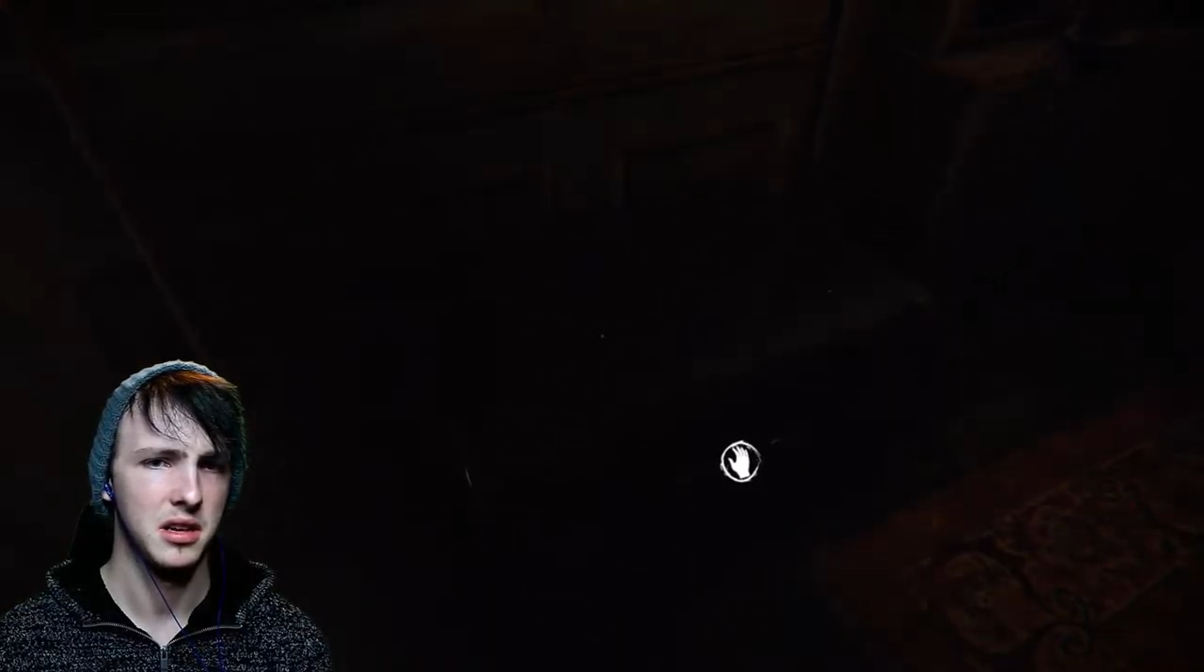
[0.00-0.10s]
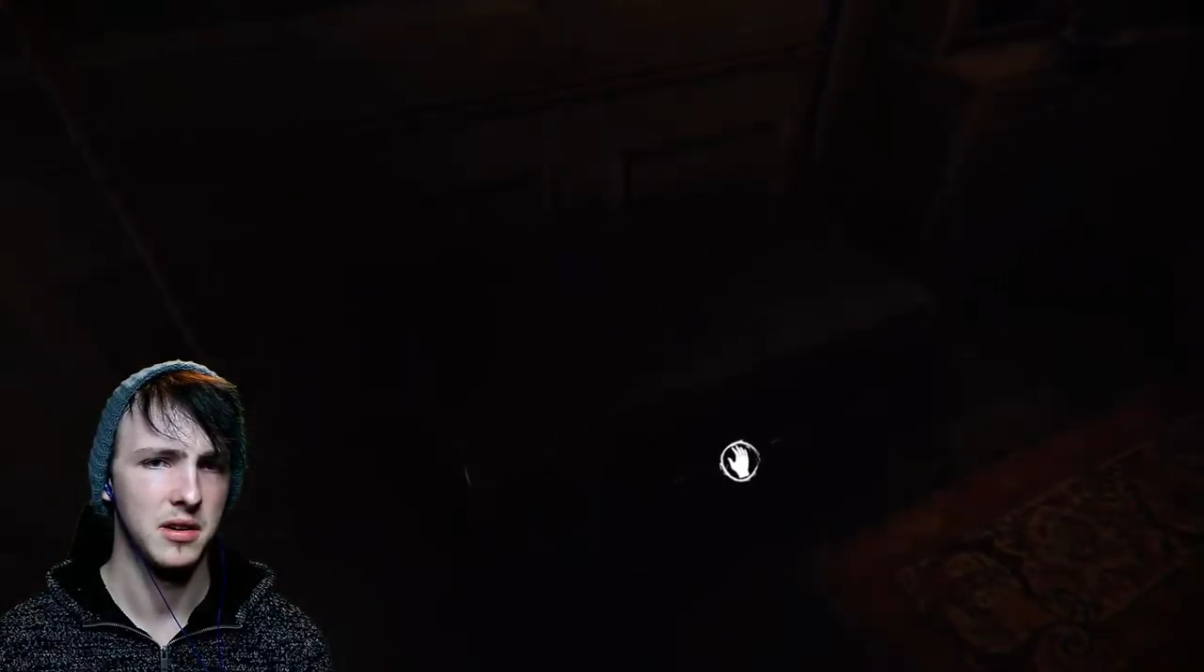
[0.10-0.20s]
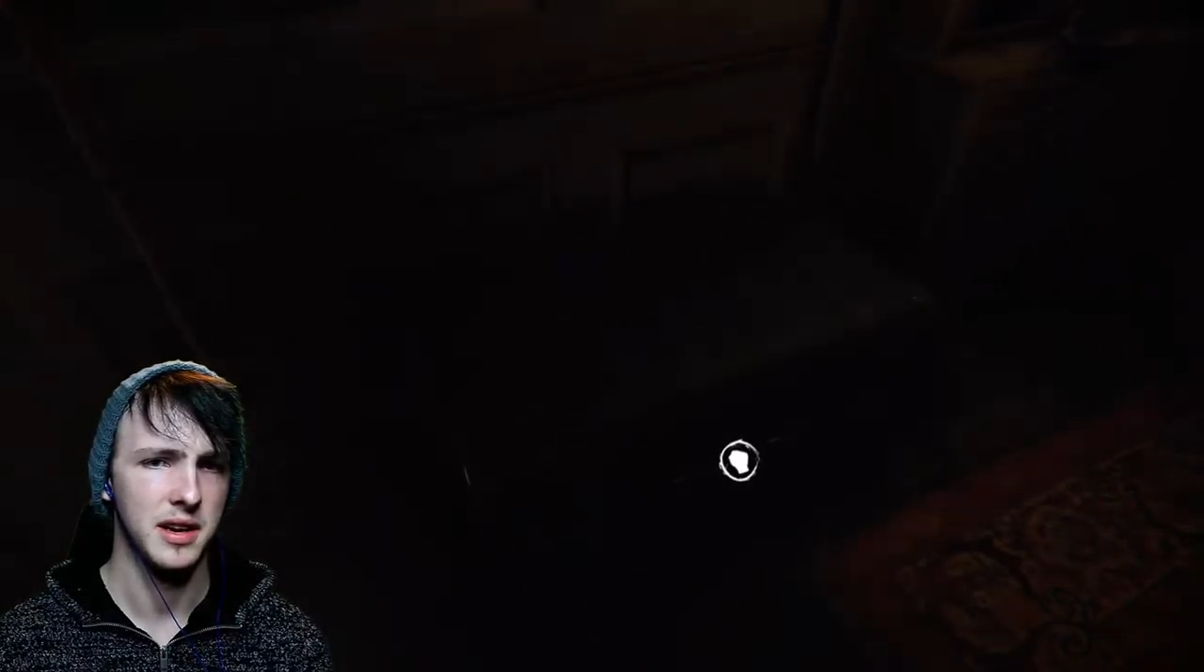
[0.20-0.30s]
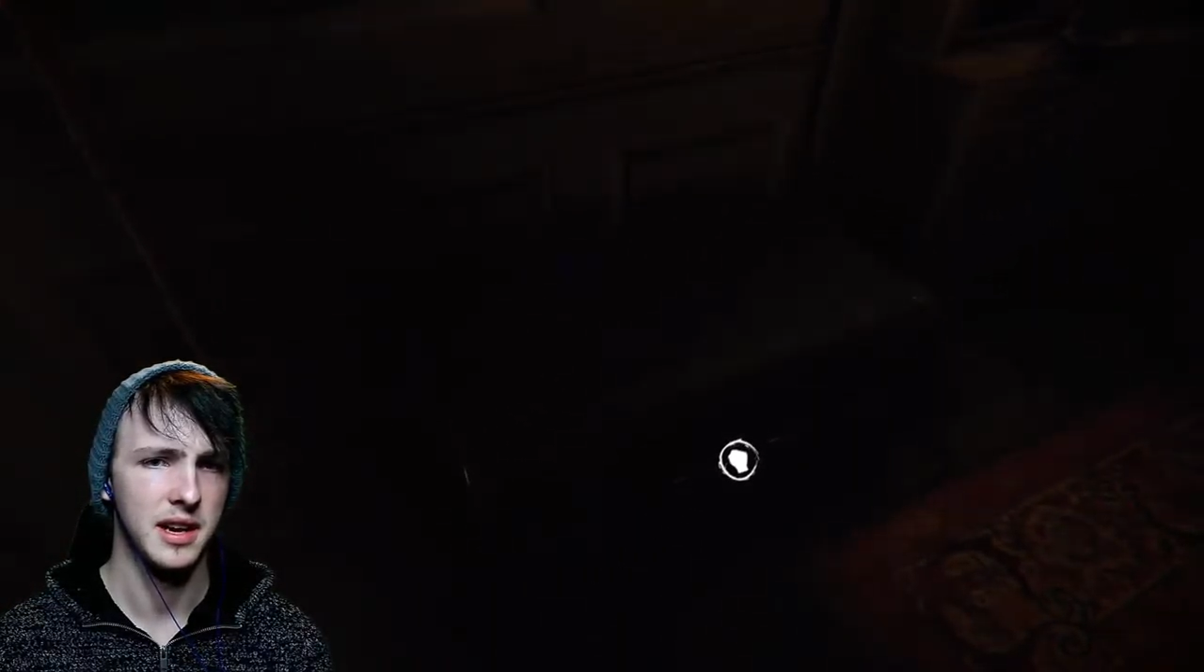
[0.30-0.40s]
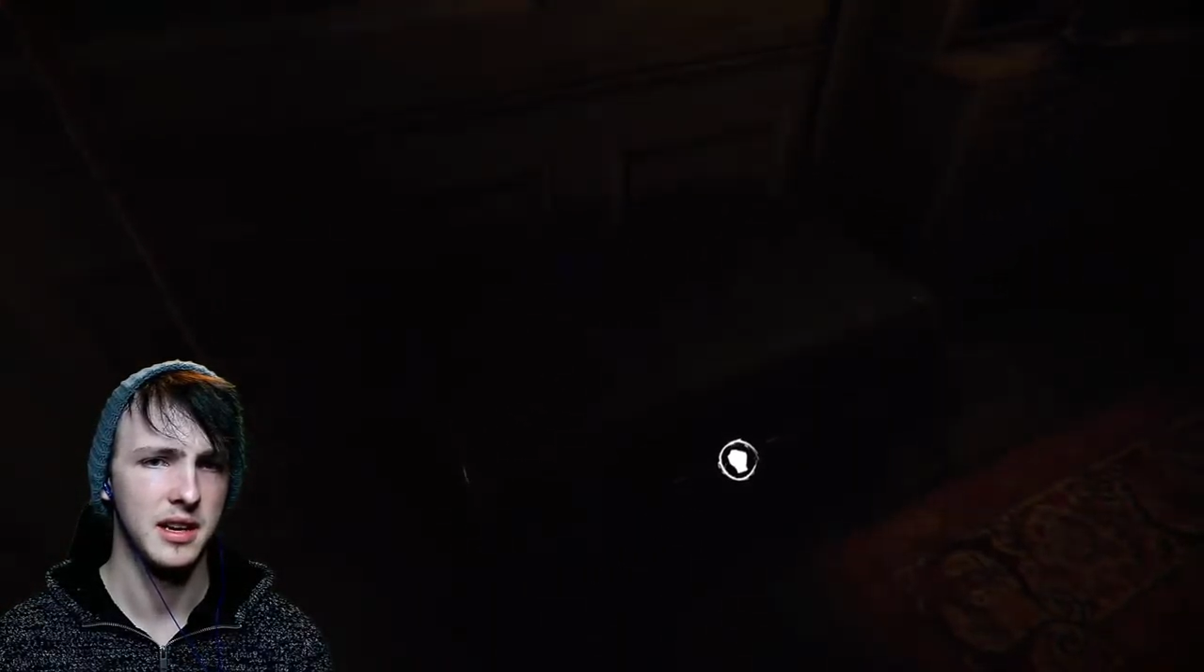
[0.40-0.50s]

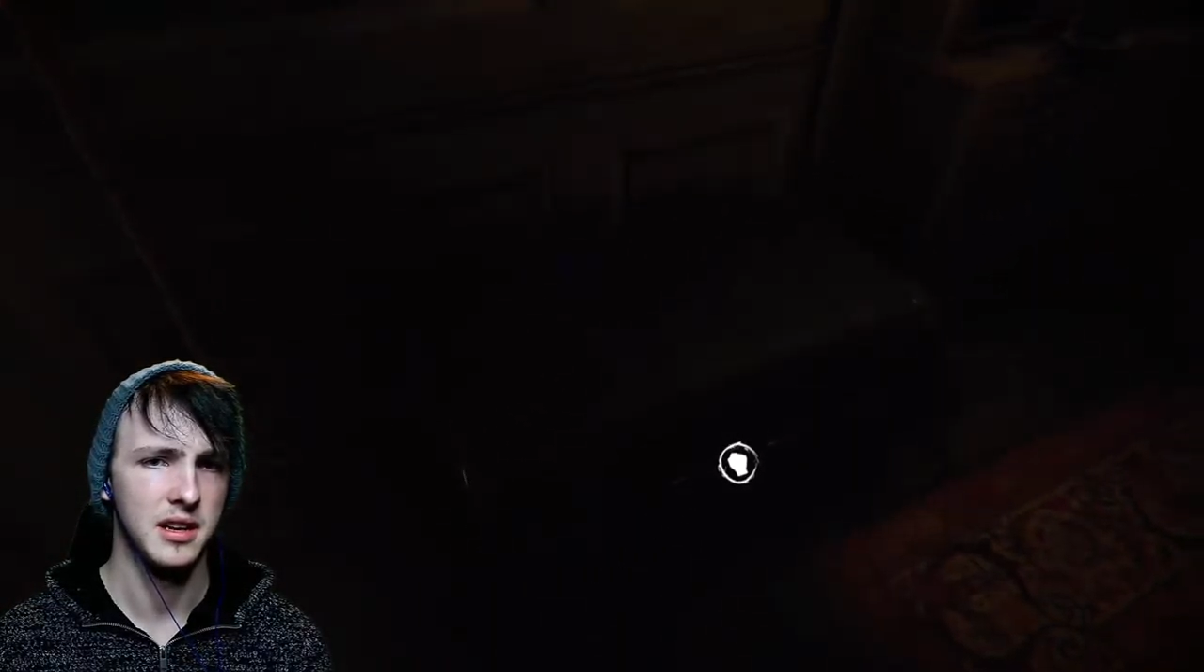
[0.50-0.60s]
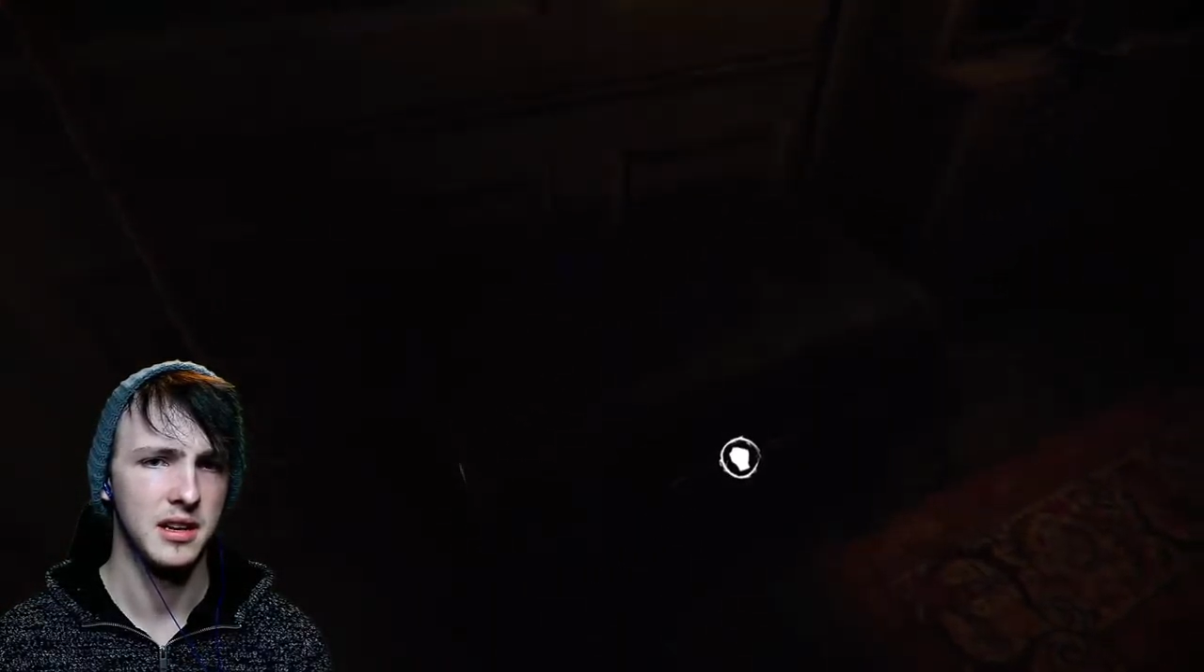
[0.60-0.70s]
Okay.